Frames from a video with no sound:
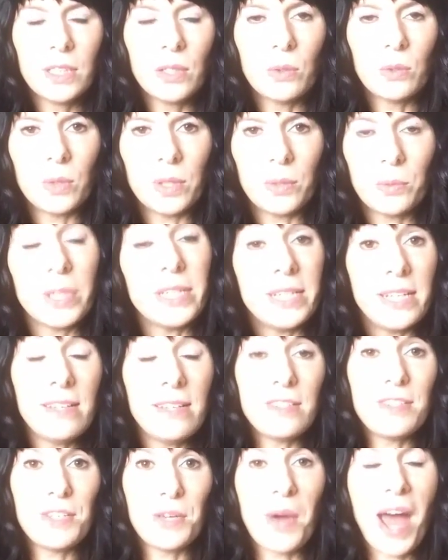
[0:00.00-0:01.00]
what
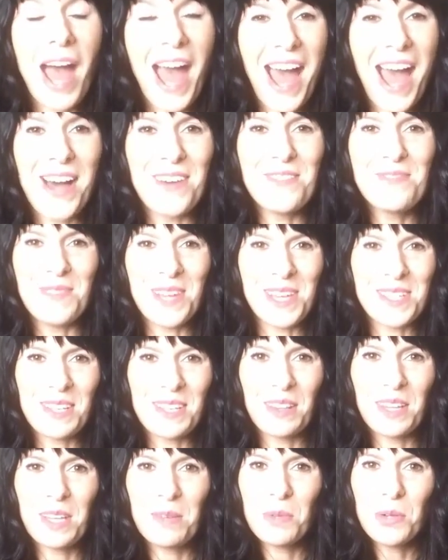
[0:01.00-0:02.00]
needs you have based
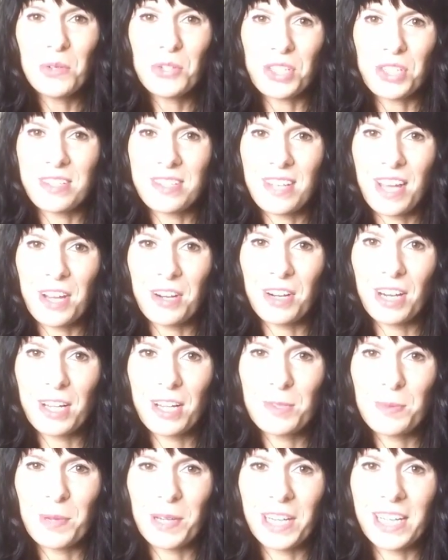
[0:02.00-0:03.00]
on the emotions that you're
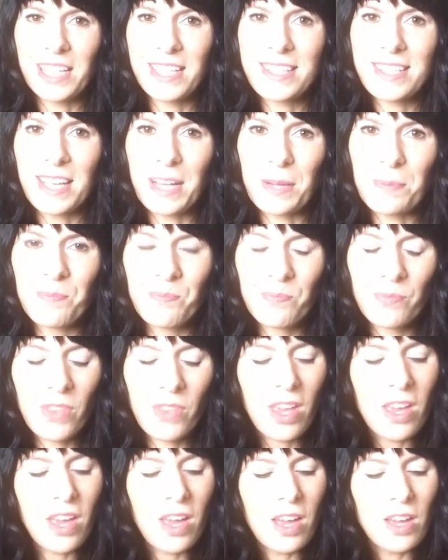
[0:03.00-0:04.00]
experiencing.
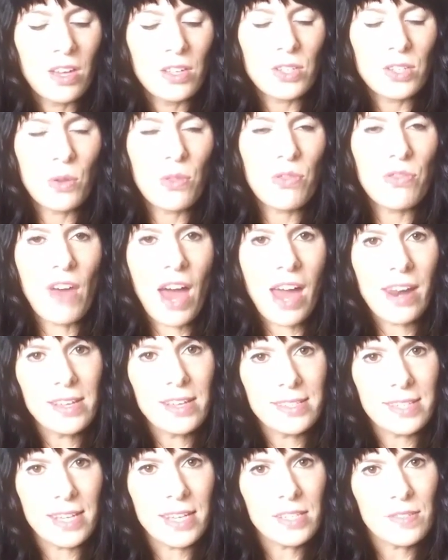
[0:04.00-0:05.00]
So that
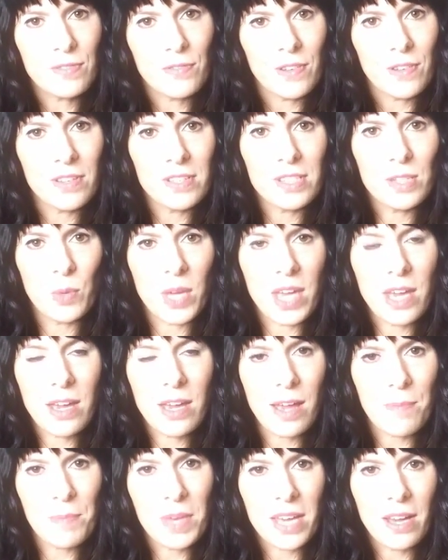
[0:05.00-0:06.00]
is it for this
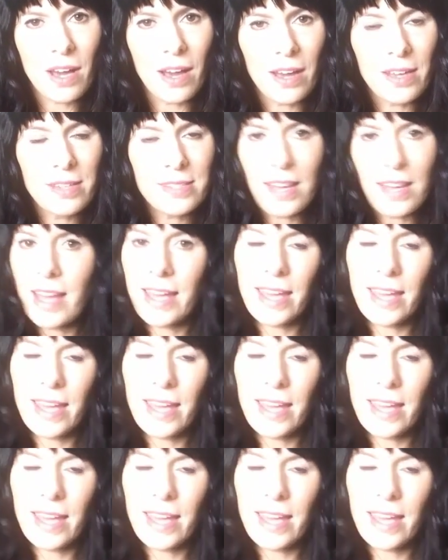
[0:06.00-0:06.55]
week. Because I